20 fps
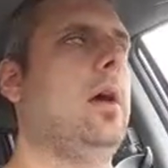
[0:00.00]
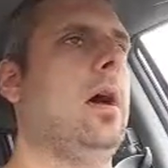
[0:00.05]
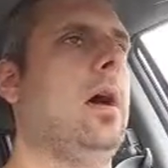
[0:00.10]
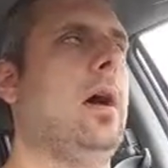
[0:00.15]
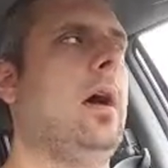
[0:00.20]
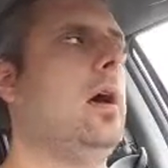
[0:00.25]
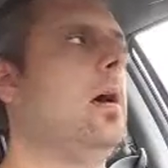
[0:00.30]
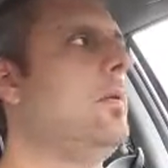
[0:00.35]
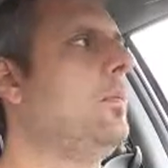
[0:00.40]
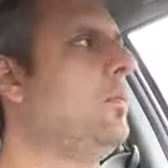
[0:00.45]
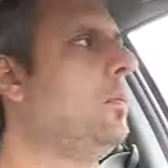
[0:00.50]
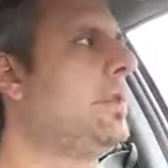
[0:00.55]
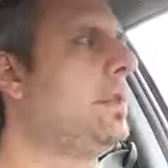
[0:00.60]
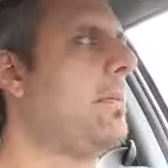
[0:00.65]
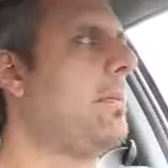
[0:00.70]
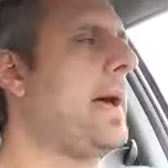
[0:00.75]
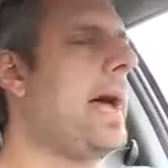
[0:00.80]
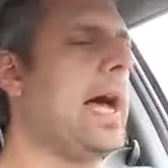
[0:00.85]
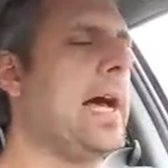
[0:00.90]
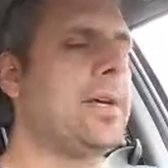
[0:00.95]
Uh, what
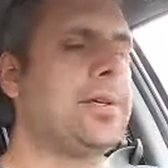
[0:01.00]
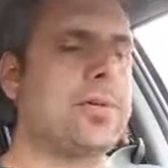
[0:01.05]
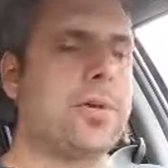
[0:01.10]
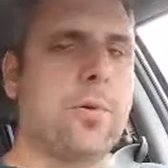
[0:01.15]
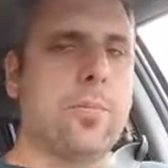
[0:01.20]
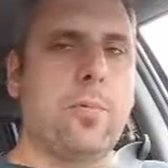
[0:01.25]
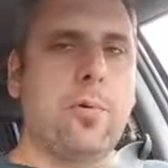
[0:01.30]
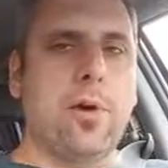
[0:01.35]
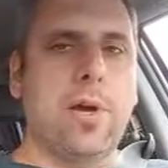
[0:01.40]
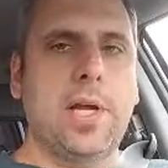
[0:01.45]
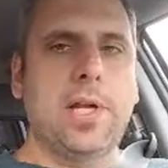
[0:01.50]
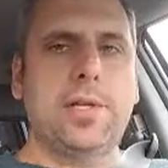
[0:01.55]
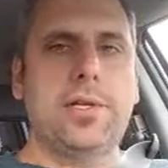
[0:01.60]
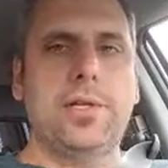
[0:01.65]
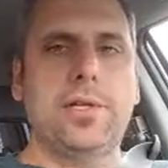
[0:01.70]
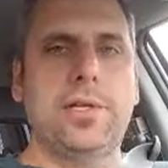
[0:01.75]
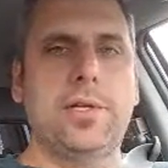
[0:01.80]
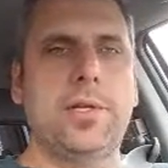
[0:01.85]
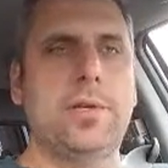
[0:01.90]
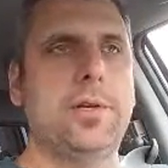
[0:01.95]
the pastor
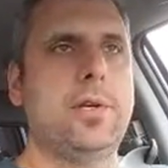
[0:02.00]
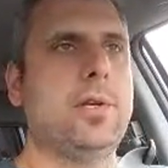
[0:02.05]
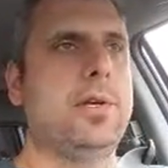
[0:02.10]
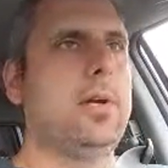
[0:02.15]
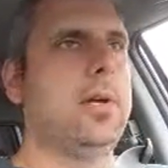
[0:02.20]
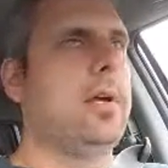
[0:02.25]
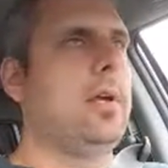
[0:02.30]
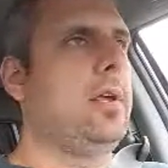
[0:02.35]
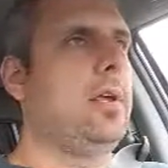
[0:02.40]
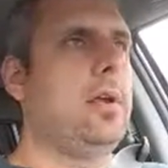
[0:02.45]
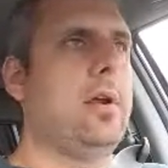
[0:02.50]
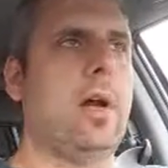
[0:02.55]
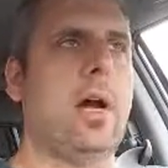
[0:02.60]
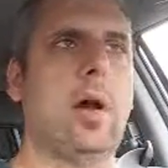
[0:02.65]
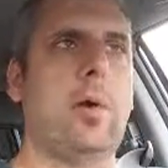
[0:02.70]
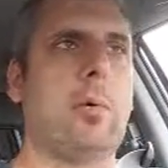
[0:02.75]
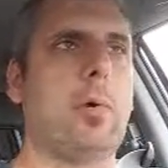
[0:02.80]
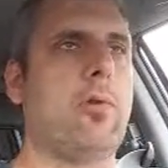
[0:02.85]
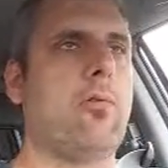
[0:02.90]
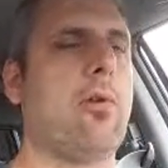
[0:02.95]
preach, you know,
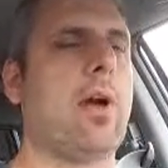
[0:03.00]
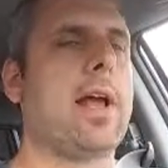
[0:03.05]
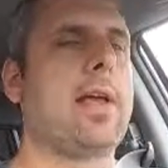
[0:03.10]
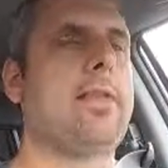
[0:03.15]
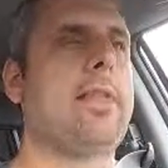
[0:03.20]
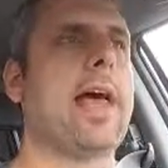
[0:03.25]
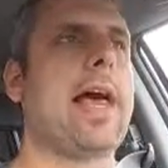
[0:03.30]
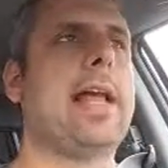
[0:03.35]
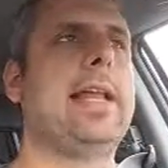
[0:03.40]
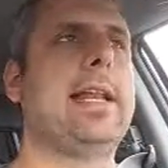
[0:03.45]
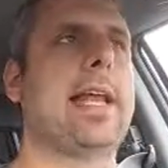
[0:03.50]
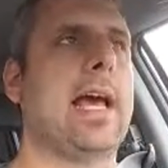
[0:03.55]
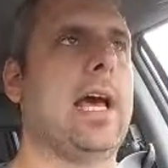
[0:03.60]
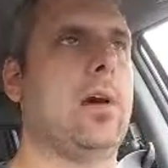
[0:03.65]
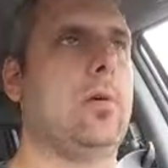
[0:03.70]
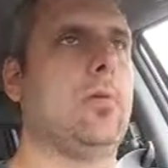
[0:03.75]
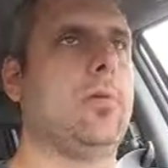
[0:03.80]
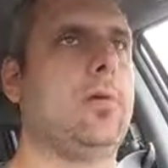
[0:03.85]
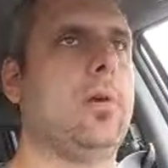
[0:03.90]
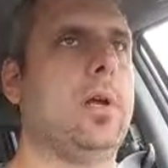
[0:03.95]
I would write that
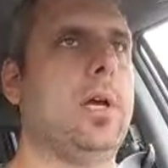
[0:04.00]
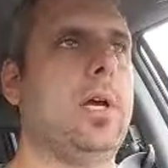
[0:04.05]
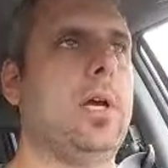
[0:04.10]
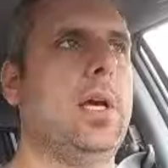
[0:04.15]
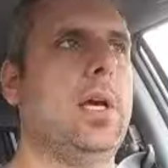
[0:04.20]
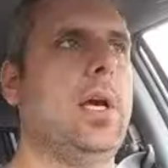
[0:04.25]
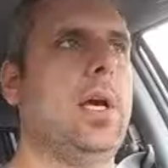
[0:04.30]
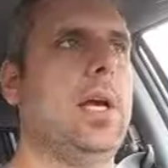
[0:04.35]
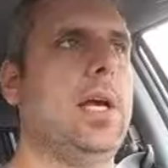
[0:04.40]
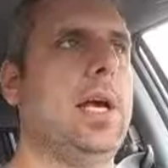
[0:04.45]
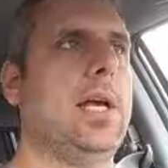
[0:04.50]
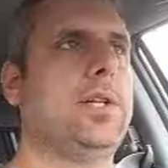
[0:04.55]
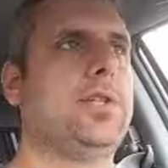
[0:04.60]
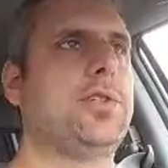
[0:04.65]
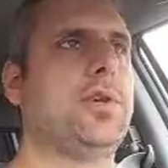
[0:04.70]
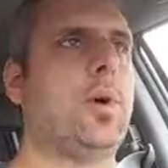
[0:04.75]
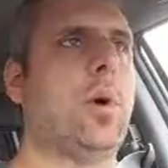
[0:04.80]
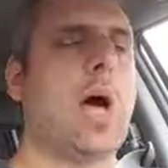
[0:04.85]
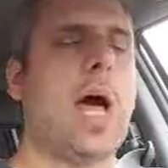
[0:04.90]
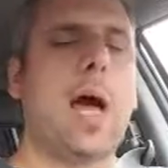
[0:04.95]
down. And
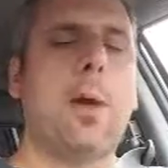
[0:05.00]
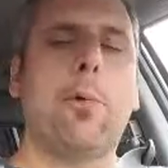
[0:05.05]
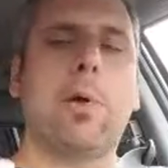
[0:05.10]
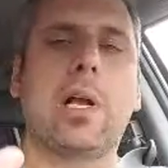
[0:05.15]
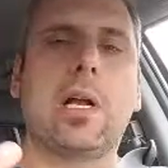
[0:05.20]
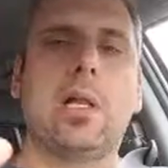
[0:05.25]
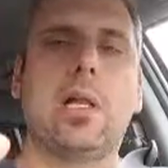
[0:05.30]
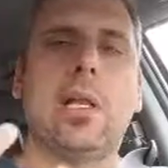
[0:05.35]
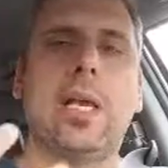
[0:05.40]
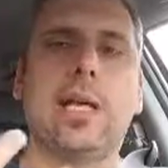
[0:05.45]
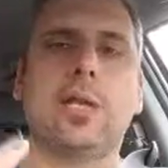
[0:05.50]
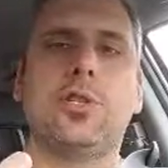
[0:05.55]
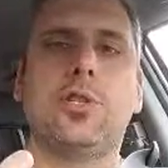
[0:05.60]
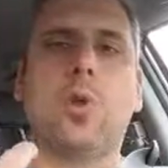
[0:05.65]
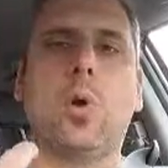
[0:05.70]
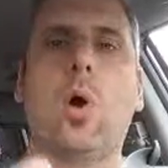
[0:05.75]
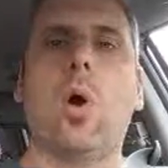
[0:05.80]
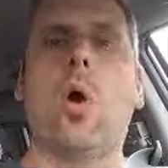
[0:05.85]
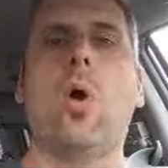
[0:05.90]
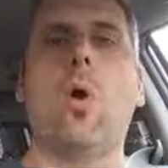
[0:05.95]
so I would cling
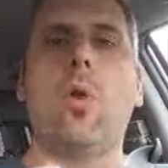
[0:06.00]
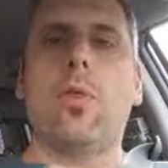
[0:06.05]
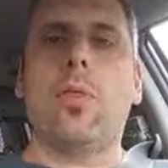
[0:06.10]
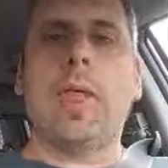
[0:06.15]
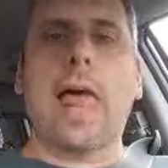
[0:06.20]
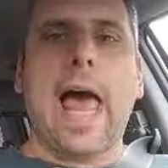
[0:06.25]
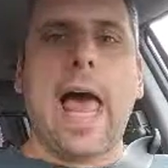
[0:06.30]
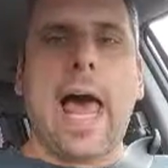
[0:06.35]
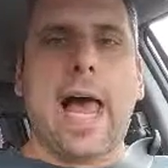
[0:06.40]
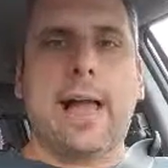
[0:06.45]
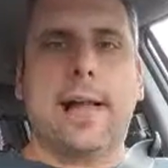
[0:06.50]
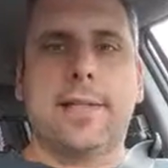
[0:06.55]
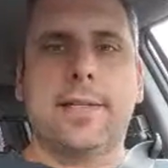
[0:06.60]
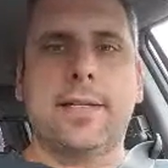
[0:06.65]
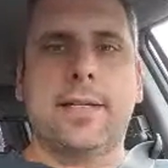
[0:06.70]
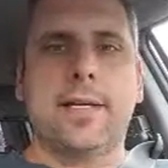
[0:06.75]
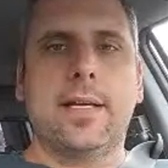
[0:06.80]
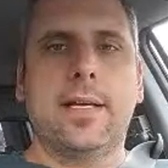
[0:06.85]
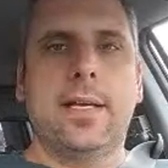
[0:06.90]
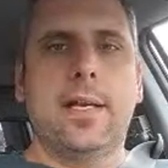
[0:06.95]
to all
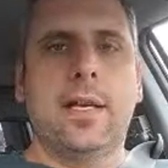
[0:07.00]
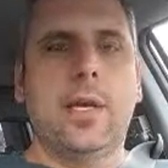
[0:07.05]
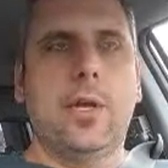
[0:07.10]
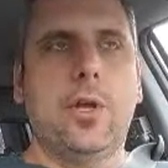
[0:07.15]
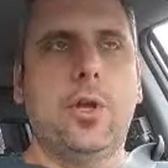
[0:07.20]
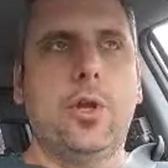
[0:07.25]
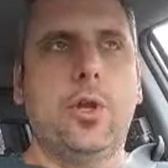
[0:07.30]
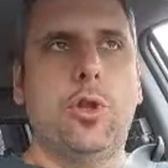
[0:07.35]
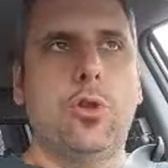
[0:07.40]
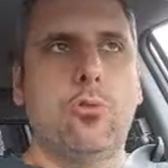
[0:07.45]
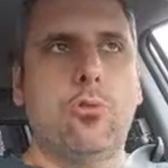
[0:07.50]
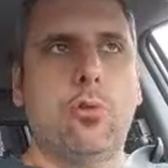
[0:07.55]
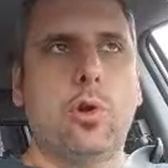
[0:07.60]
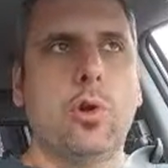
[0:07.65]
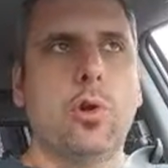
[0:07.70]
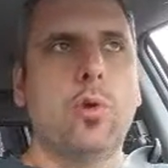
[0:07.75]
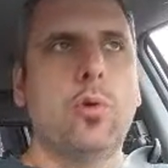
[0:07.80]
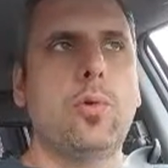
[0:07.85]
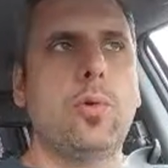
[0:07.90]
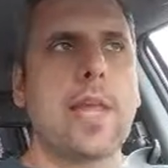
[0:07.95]
that
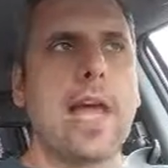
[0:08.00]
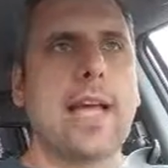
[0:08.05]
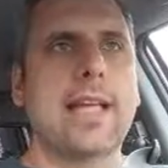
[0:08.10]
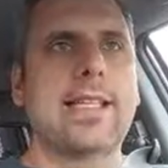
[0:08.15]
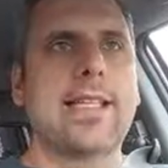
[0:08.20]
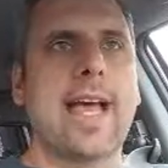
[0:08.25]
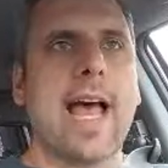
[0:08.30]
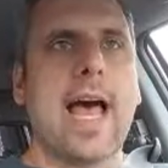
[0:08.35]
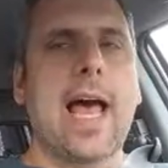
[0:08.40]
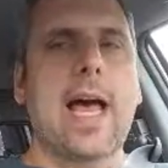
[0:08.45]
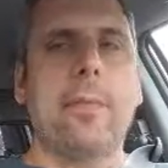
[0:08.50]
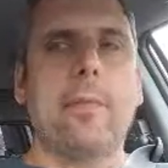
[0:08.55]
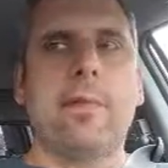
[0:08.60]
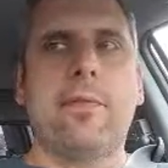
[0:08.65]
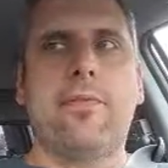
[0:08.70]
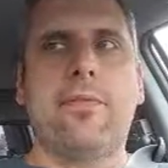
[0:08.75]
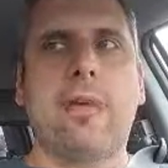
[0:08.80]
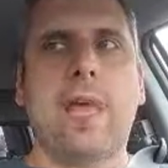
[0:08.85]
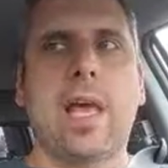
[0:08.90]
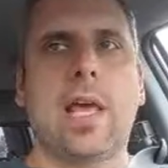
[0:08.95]
through that time
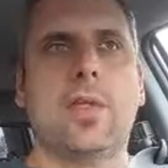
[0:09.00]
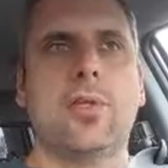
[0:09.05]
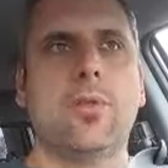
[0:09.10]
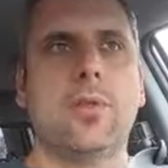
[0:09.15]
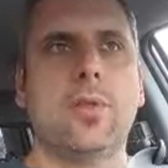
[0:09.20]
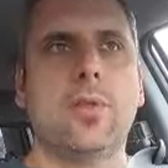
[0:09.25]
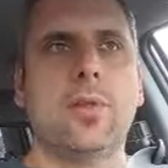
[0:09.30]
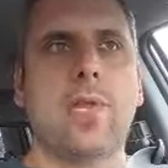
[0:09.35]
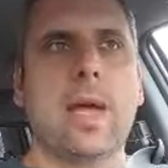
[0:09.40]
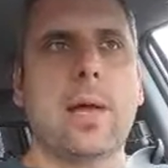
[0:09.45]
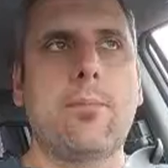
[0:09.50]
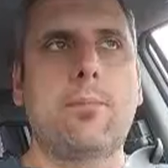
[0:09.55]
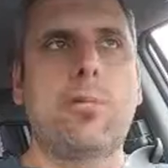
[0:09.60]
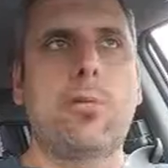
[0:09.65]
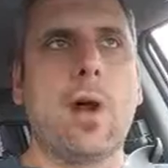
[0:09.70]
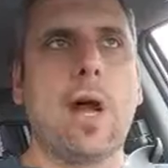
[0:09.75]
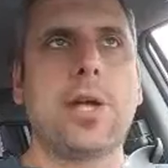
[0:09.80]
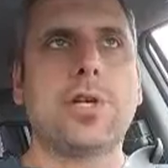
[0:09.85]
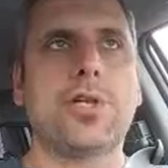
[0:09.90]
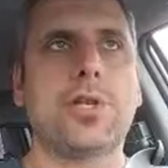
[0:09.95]
of faith, through that
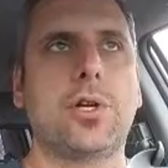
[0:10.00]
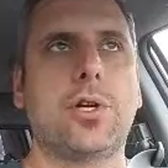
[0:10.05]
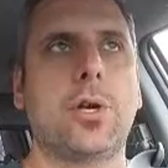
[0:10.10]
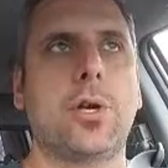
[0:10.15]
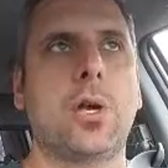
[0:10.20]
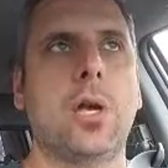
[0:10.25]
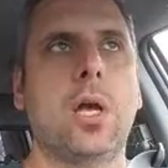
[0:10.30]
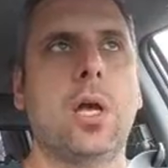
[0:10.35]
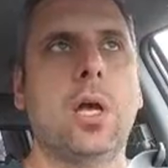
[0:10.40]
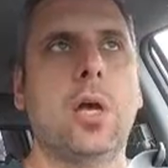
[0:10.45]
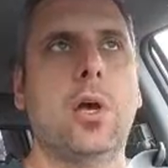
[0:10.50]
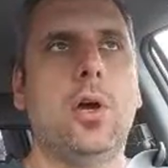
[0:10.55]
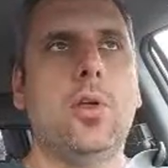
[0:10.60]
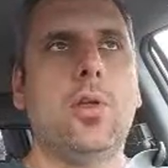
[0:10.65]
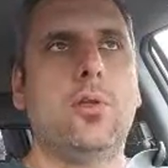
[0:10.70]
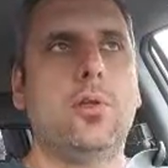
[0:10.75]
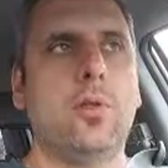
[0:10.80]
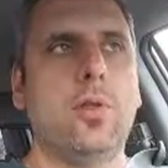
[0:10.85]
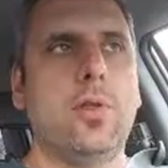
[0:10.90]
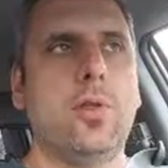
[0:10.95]
pressure,
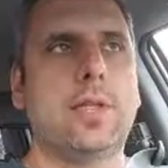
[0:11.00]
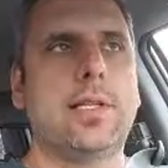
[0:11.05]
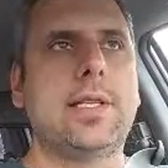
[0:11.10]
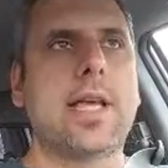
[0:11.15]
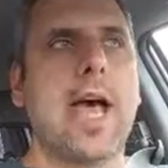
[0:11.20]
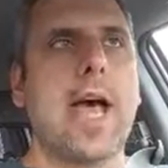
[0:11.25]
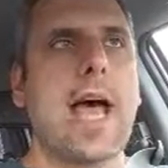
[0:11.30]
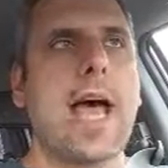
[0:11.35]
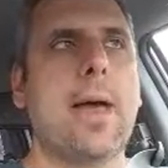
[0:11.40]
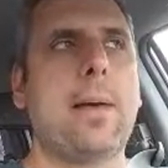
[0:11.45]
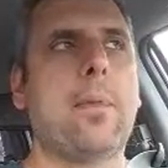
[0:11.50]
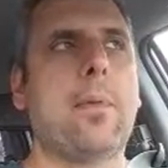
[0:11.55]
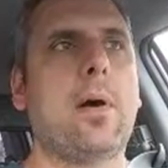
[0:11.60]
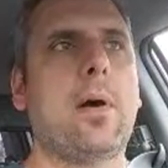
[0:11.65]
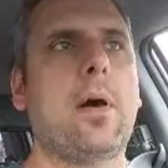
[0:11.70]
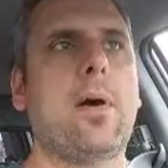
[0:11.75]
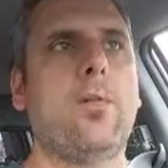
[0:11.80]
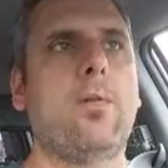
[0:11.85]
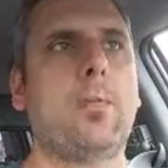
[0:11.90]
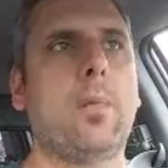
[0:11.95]
through the time
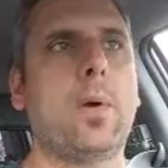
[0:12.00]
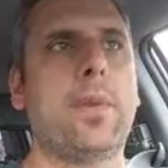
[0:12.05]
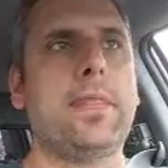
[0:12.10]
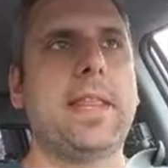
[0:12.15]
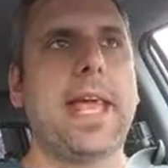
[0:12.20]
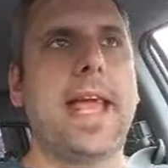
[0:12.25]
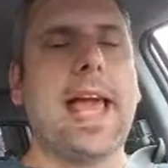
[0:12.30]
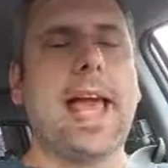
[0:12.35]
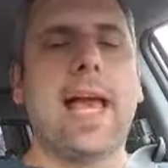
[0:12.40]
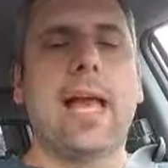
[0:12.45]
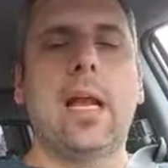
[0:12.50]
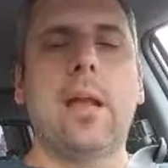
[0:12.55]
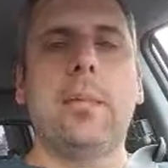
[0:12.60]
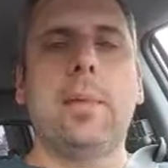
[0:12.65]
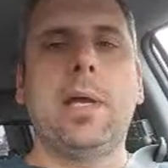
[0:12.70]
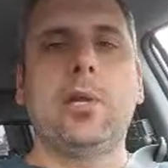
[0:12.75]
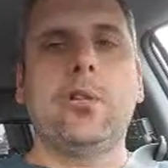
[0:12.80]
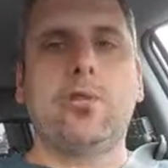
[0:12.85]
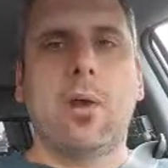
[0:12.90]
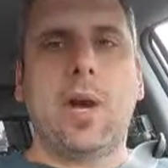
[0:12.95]
of when the
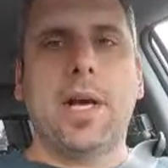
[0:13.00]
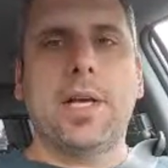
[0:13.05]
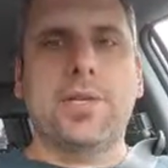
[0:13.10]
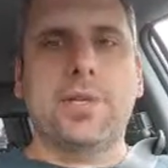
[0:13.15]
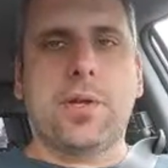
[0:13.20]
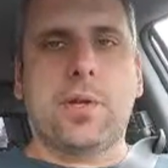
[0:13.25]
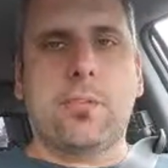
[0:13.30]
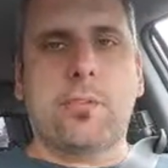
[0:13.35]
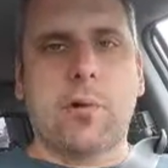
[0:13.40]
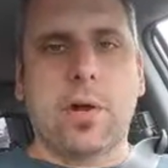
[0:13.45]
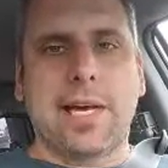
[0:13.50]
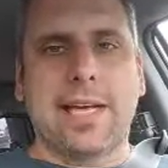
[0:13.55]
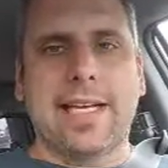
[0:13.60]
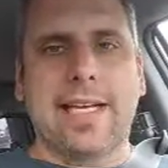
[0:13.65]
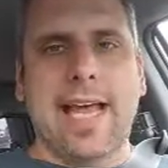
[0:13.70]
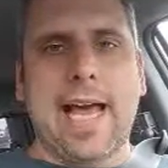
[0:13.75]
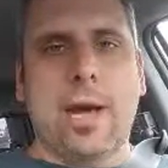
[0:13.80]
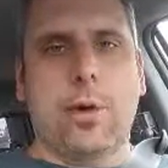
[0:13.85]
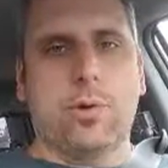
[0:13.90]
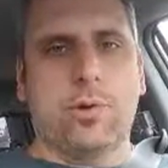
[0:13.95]
enemy tries to bring
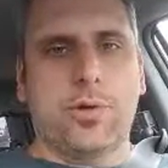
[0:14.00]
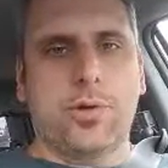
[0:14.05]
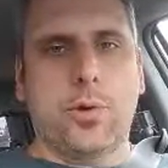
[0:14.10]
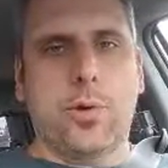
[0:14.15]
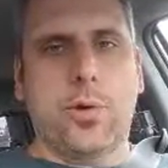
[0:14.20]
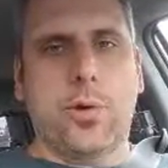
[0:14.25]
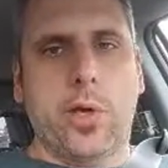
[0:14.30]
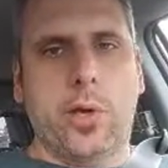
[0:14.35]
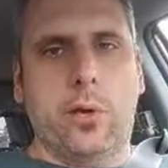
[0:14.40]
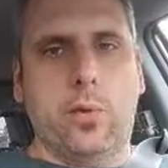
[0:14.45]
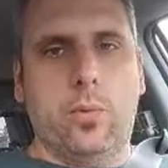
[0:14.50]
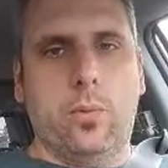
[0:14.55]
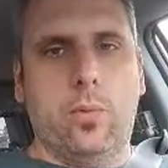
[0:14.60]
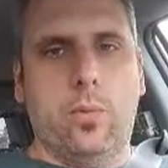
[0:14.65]
doubt to you.